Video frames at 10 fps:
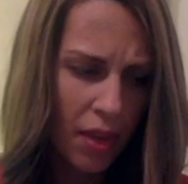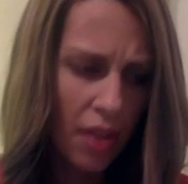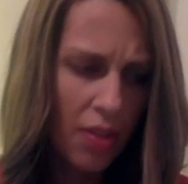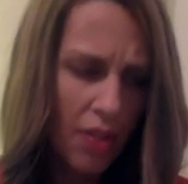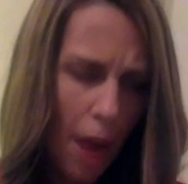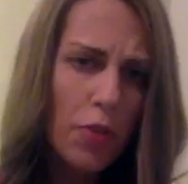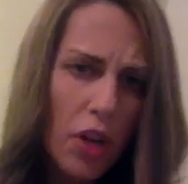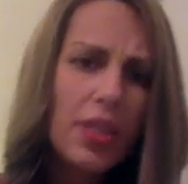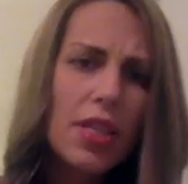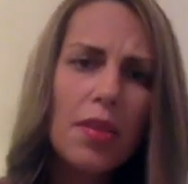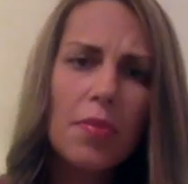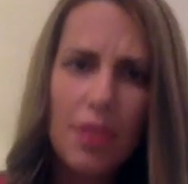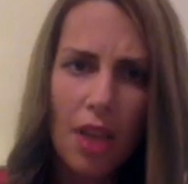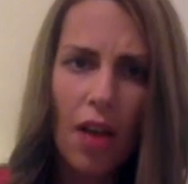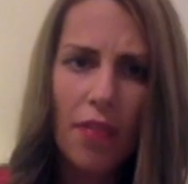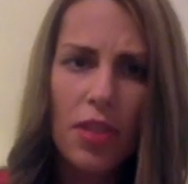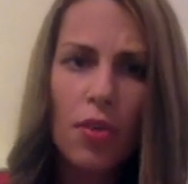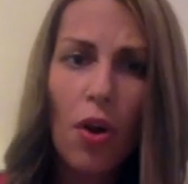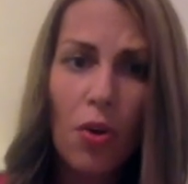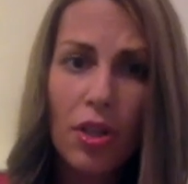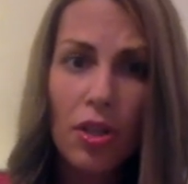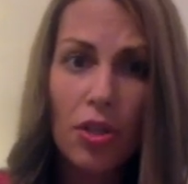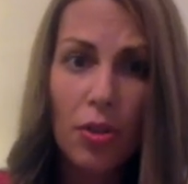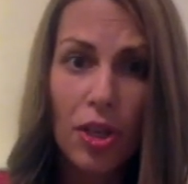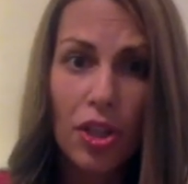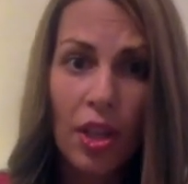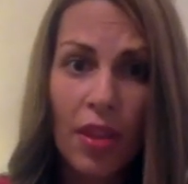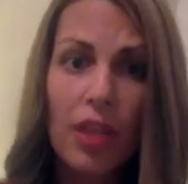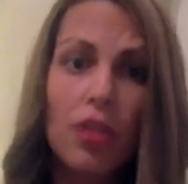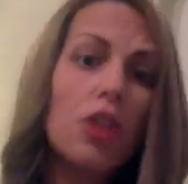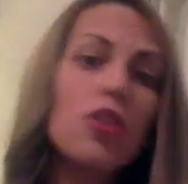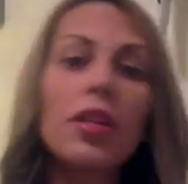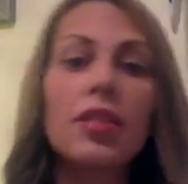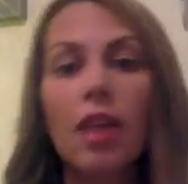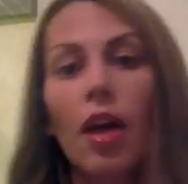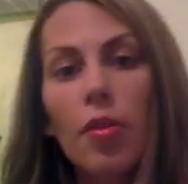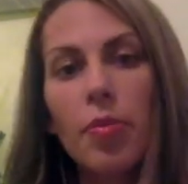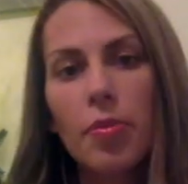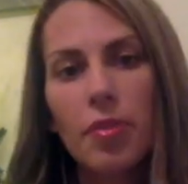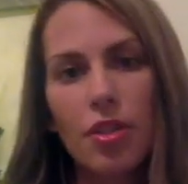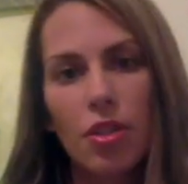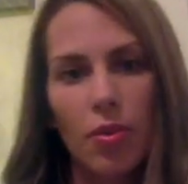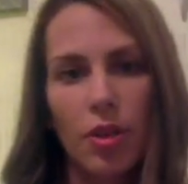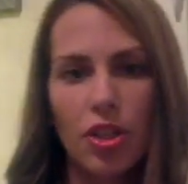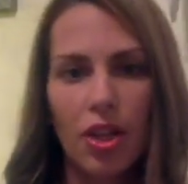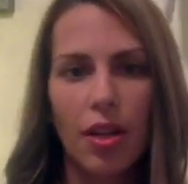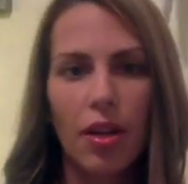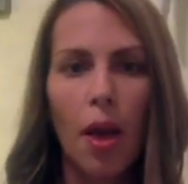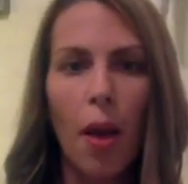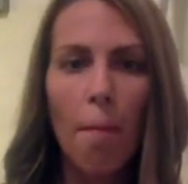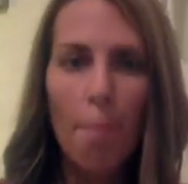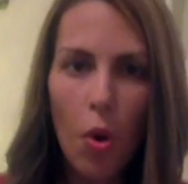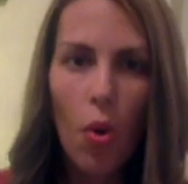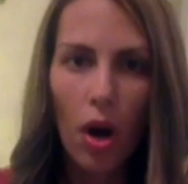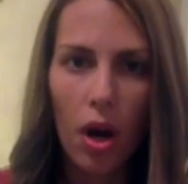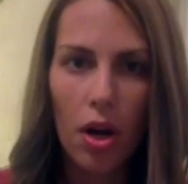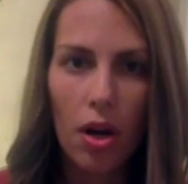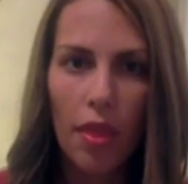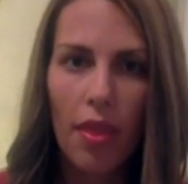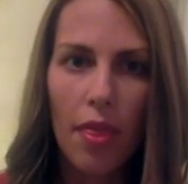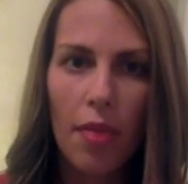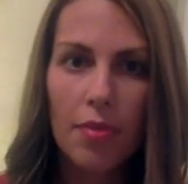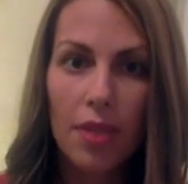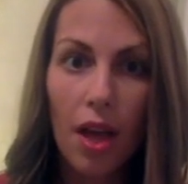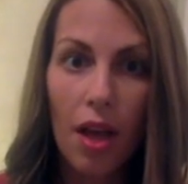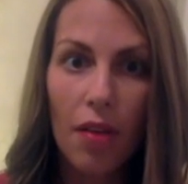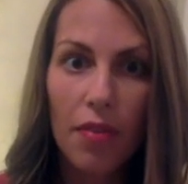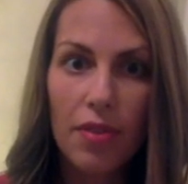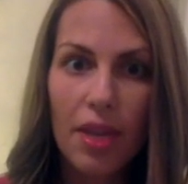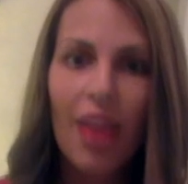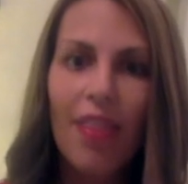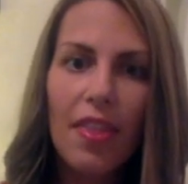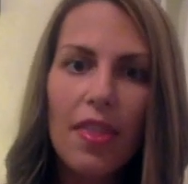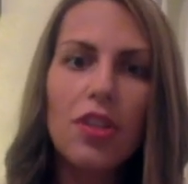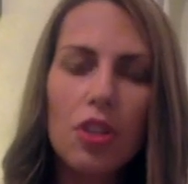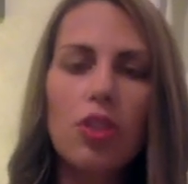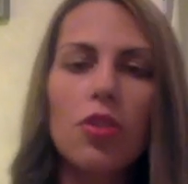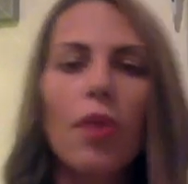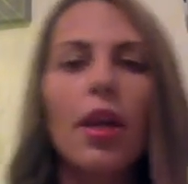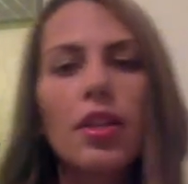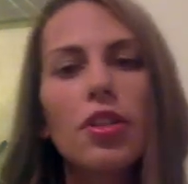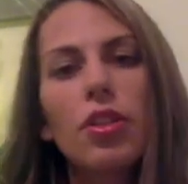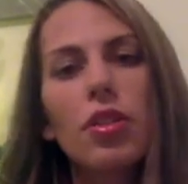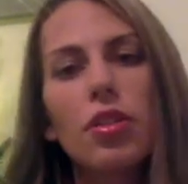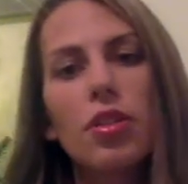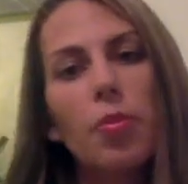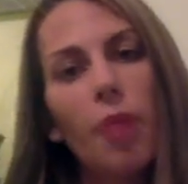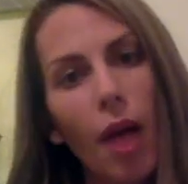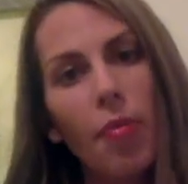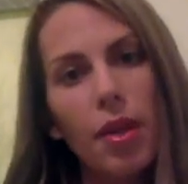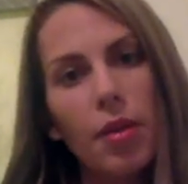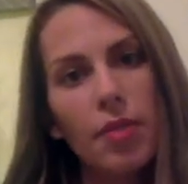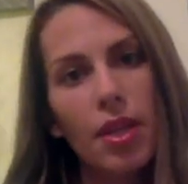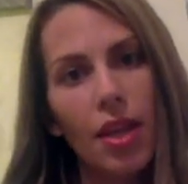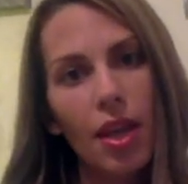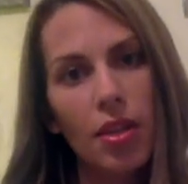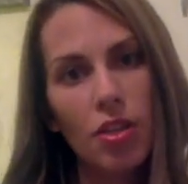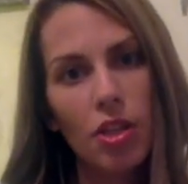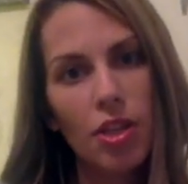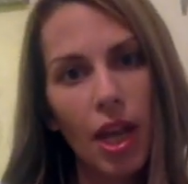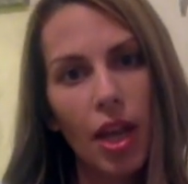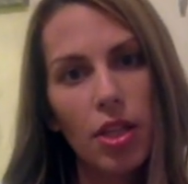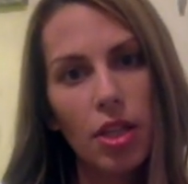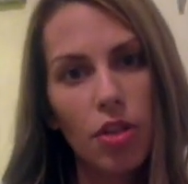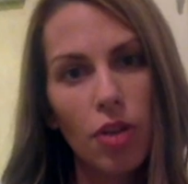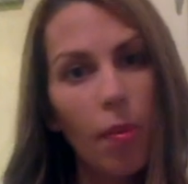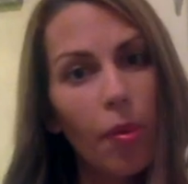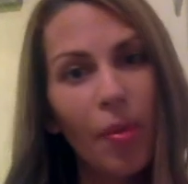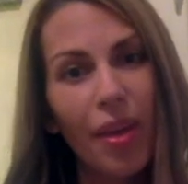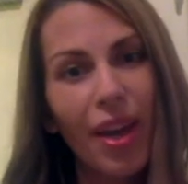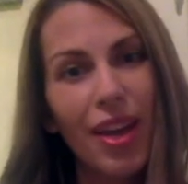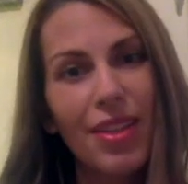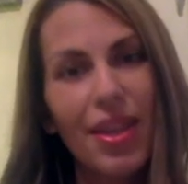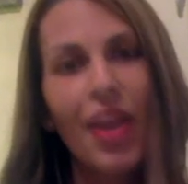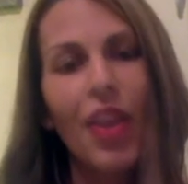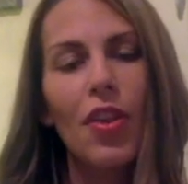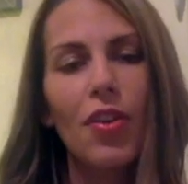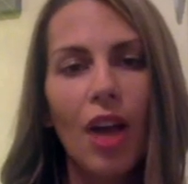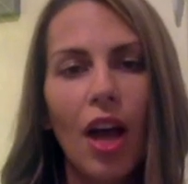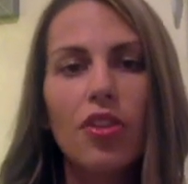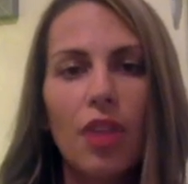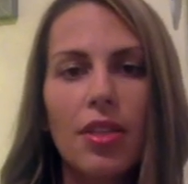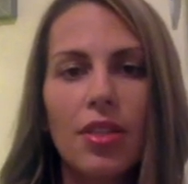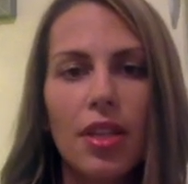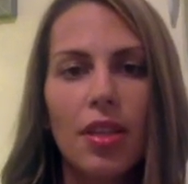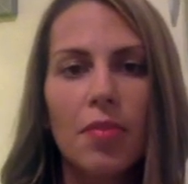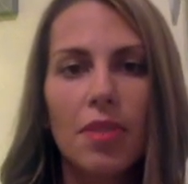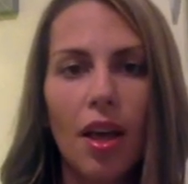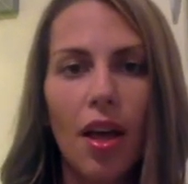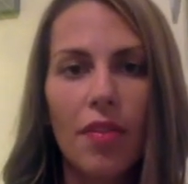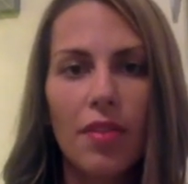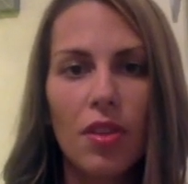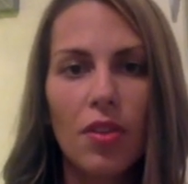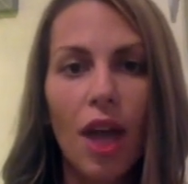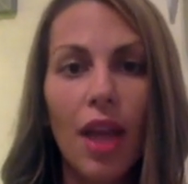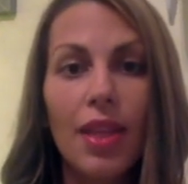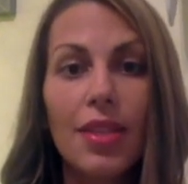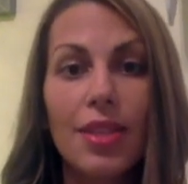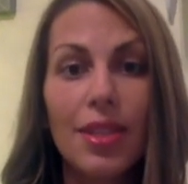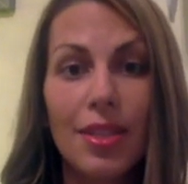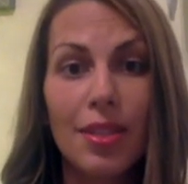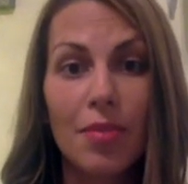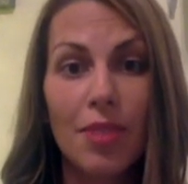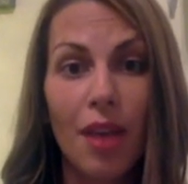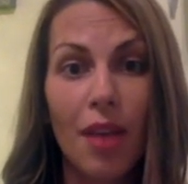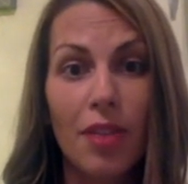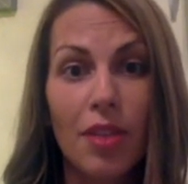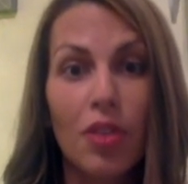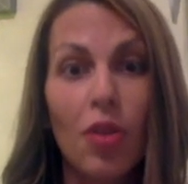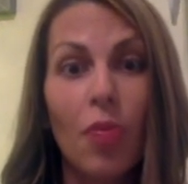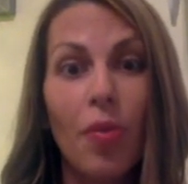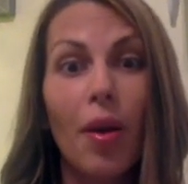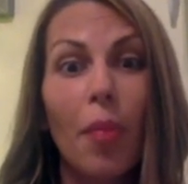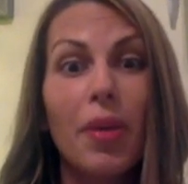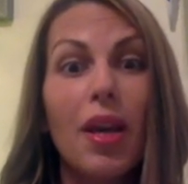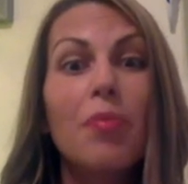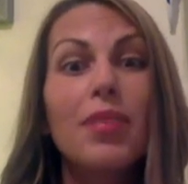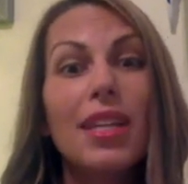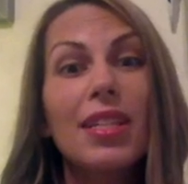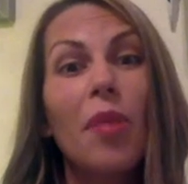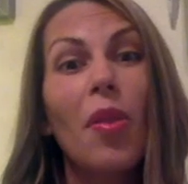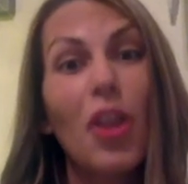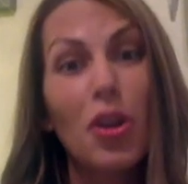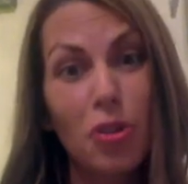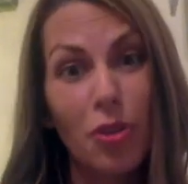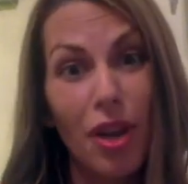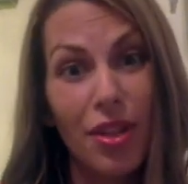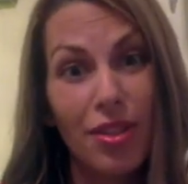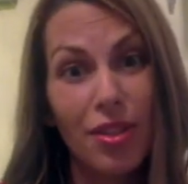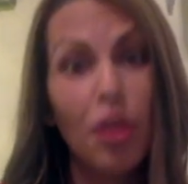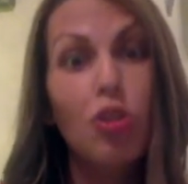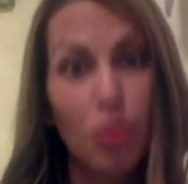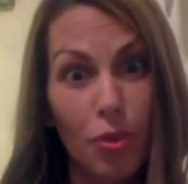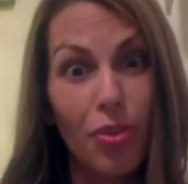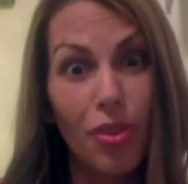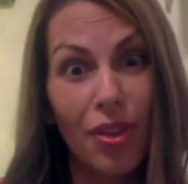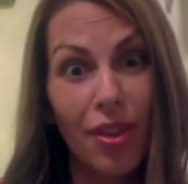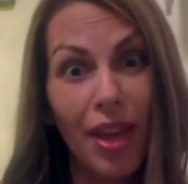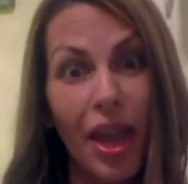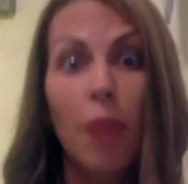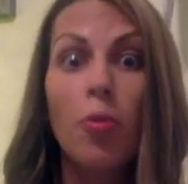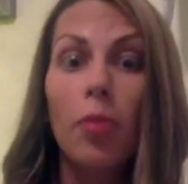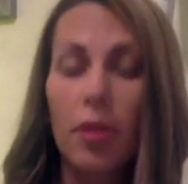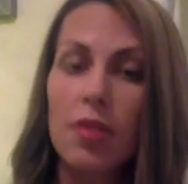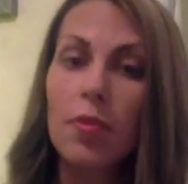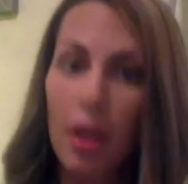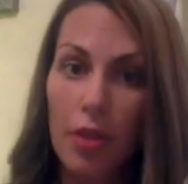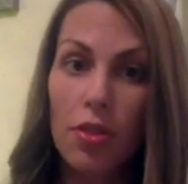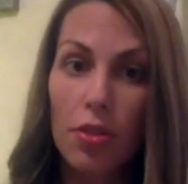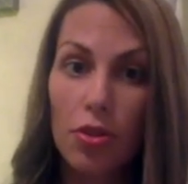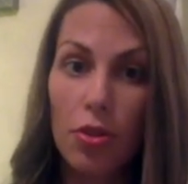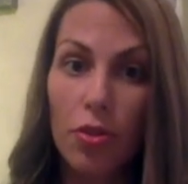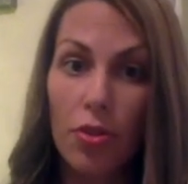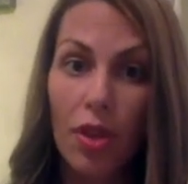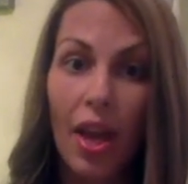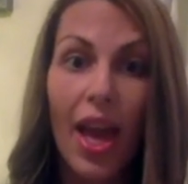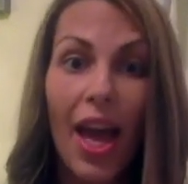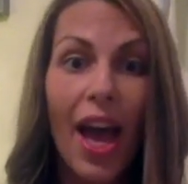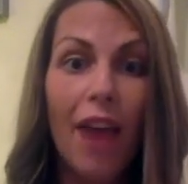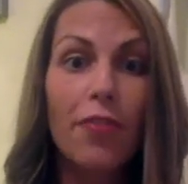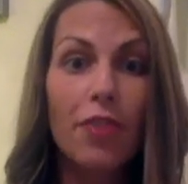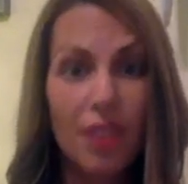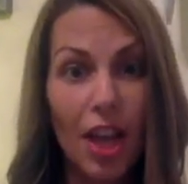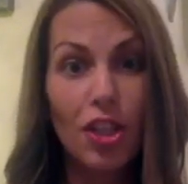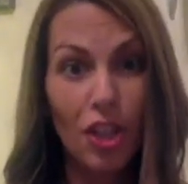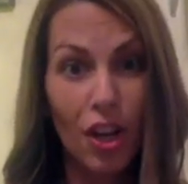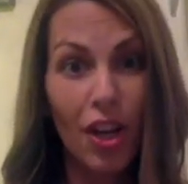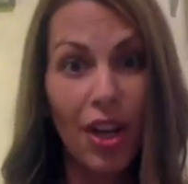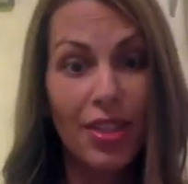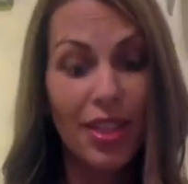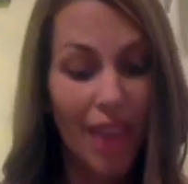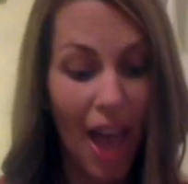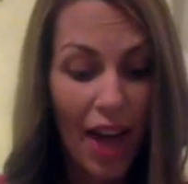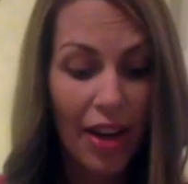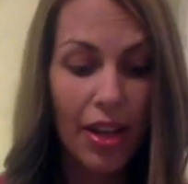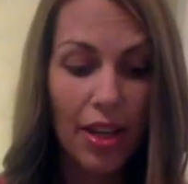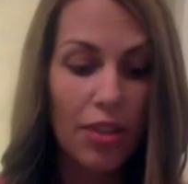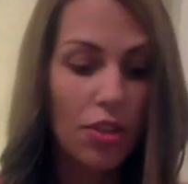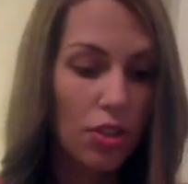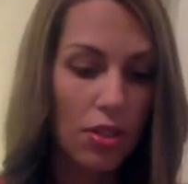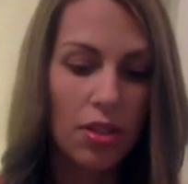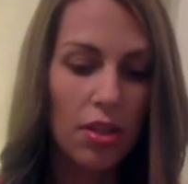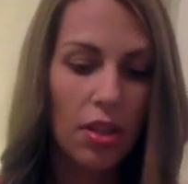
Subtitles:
stop trusting themselves and their own intuition, and they start trusting other people's intuition more than themselves, then they start to run into problems, and they start to get into trouble because they're not trusting themselves, and they're not listening to themselves. And so it becomes less about their truth, and more about someone else's truth. And for a Sagittarius, that is just